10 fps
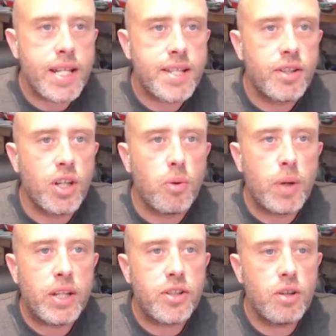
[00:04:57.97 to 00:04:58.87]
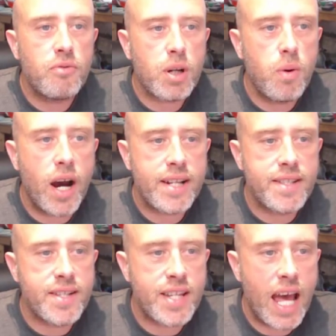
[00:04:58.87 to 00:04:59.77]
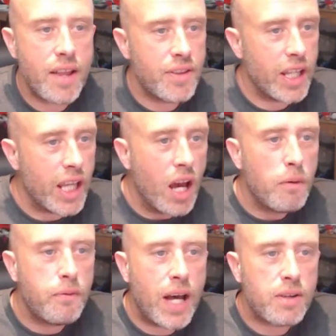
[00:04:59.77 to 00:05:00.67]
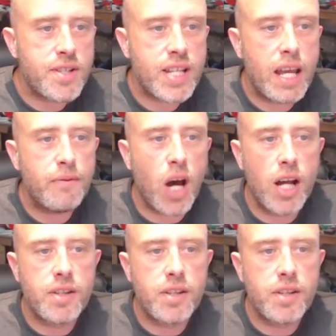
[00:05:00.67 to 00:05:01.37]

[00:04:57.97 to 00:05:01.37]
Is that we do require to set the failsafe